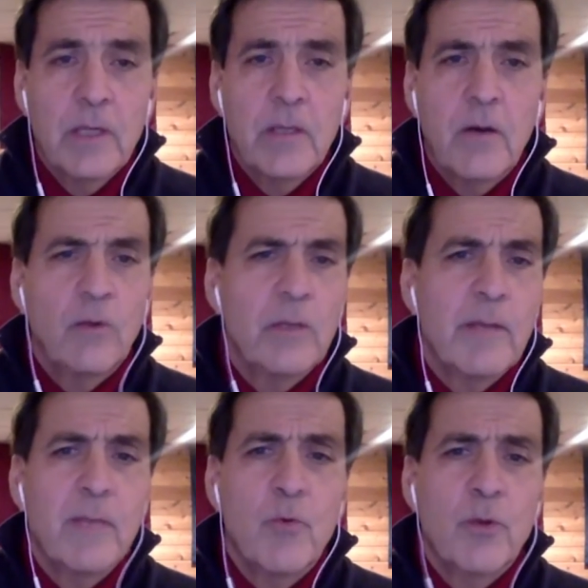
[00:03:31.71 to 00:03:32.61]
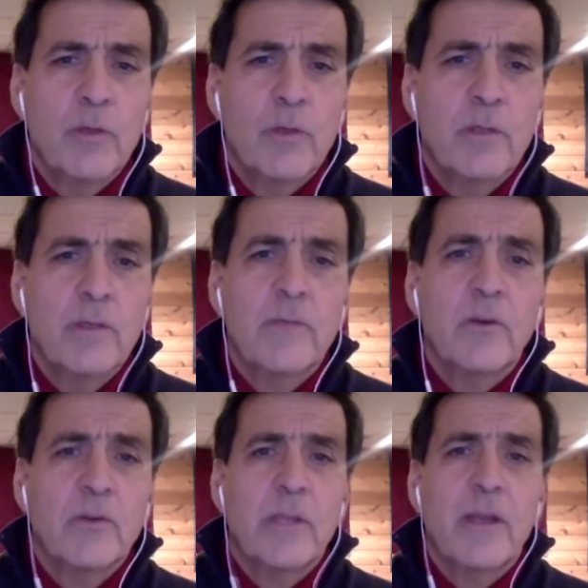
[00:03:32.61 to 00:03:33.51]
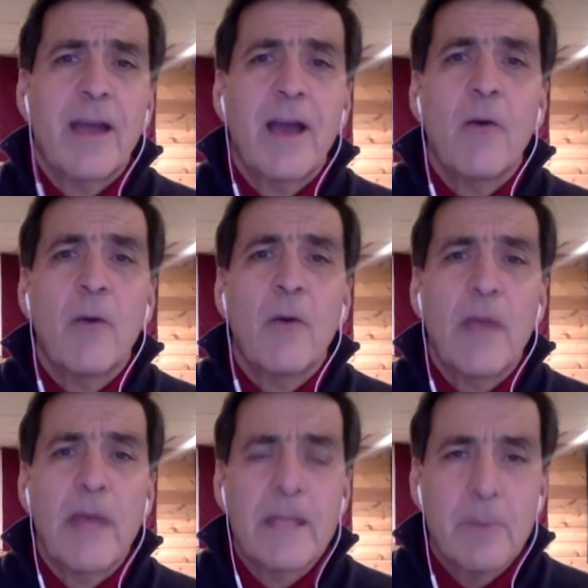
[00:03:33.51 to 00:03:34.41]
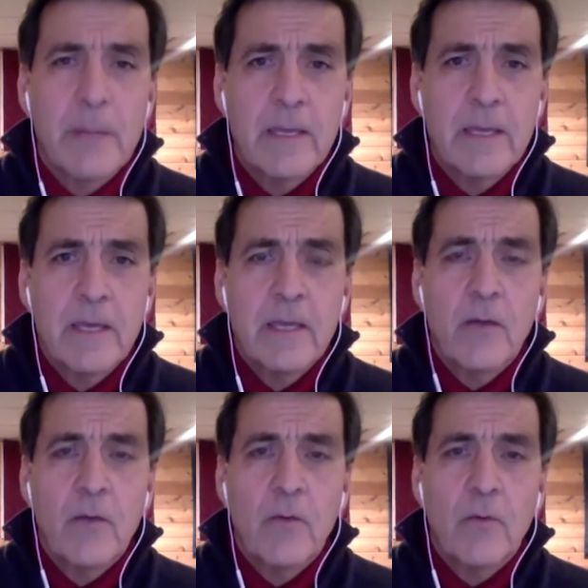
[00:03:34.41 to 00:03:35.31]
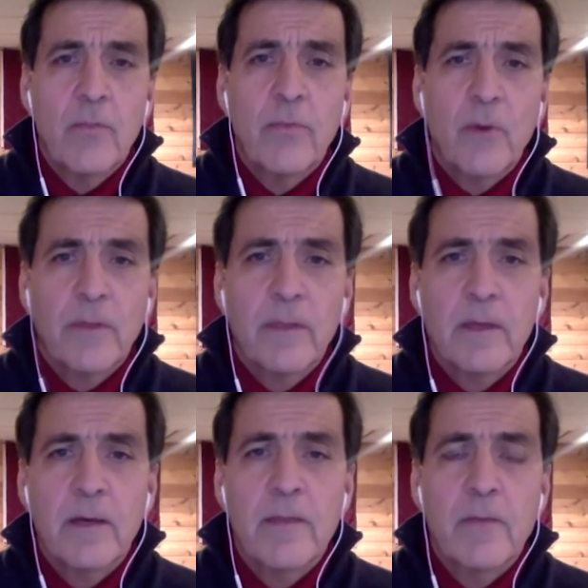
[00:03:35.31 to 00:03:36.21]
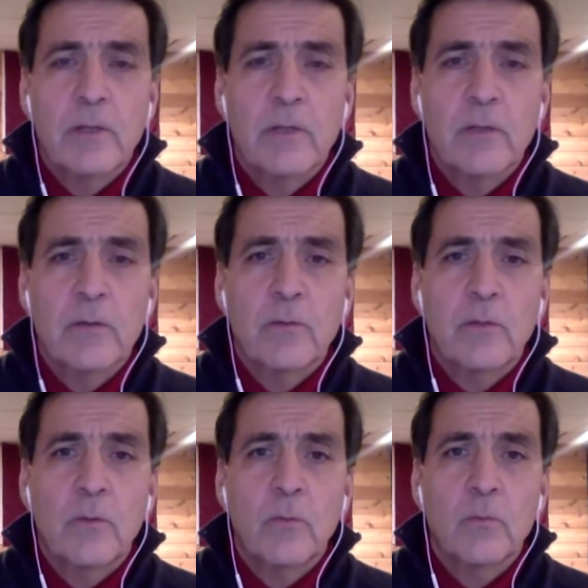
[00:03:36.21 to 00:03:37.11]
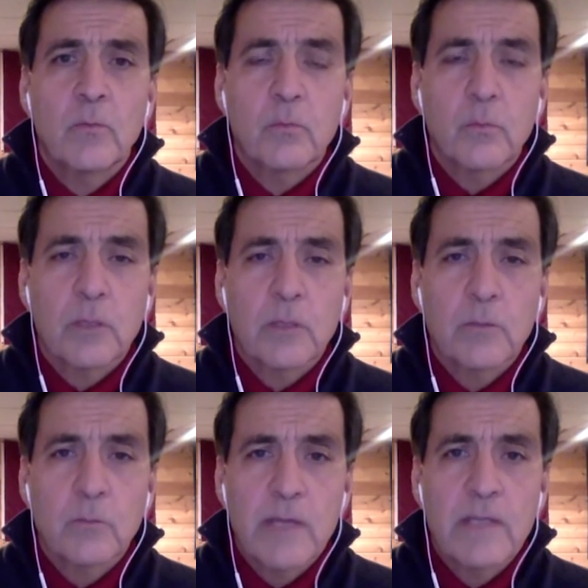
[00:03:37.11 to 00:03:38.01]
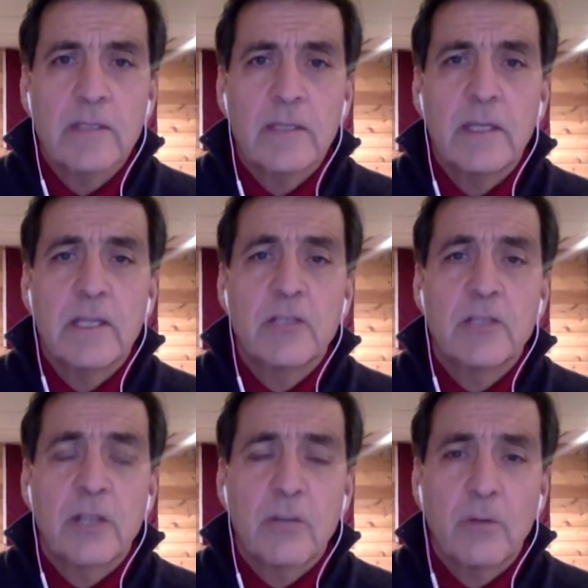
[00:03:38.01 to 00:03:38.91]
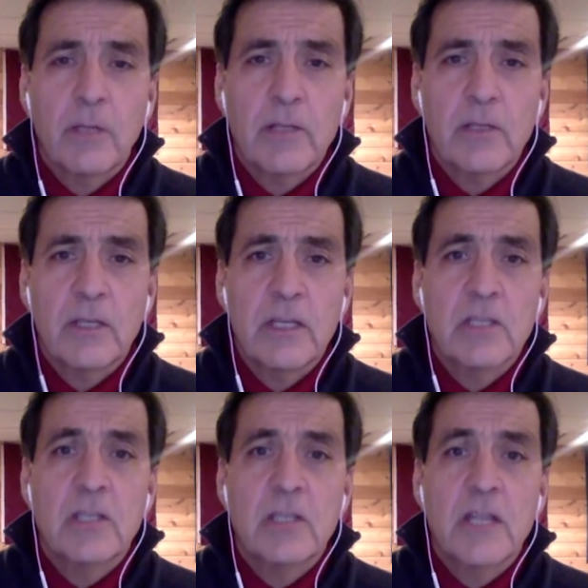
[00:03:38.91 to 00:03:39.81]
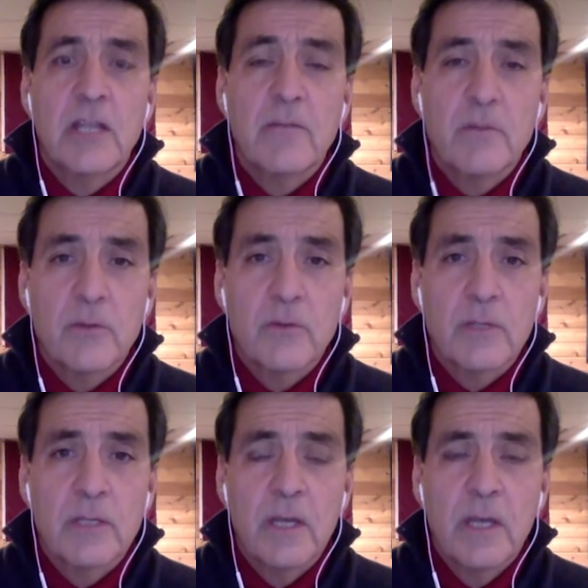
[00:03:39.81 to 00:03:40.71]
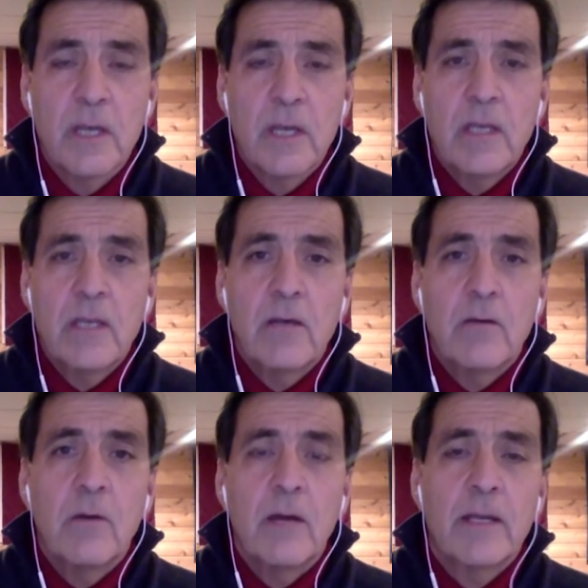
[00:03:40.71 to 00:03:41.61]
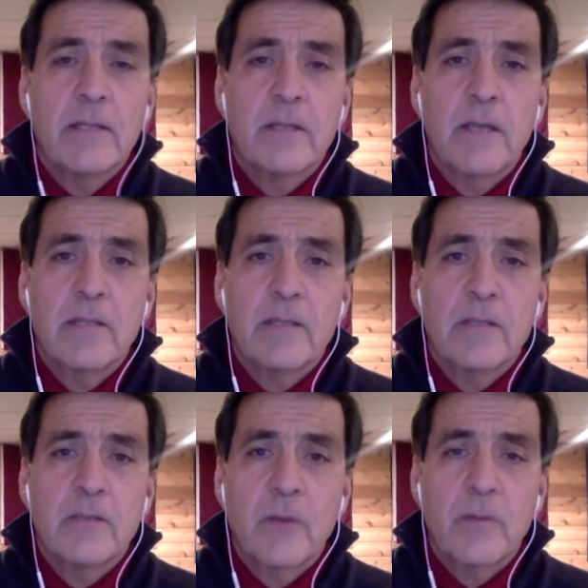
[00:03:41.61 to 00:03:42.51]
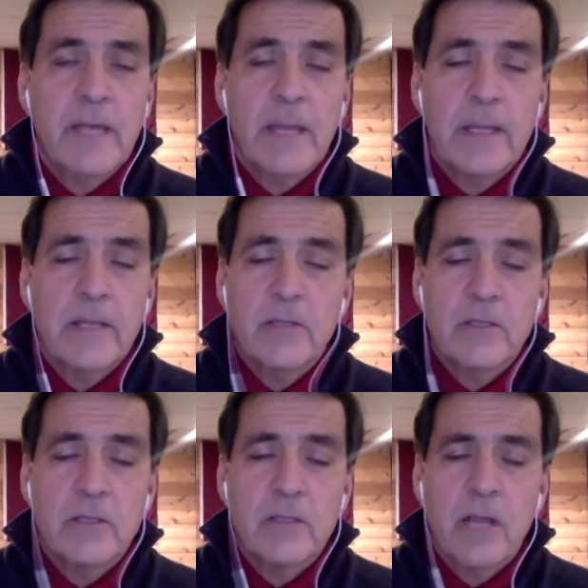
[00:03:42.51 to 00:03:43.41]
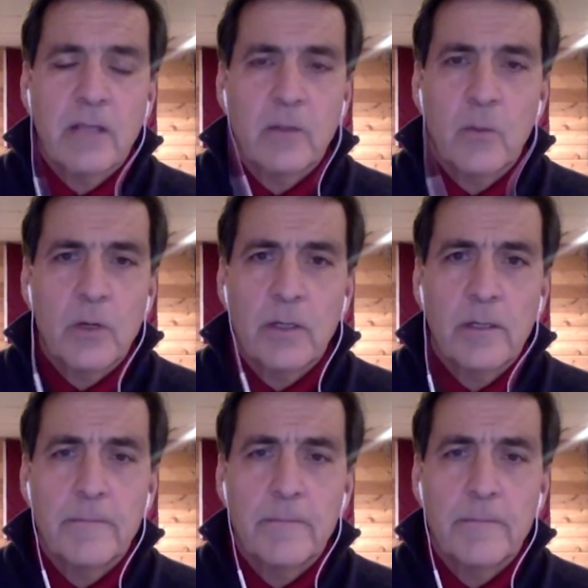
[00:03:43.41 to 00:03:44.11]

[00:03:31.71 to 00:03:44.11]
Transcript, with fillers: you know only made it more difficult so i don't know how anybody you know thought uh, they were going to you know run a race in a general election in the state of new jersey you know as a, as a trump candidate just not going to work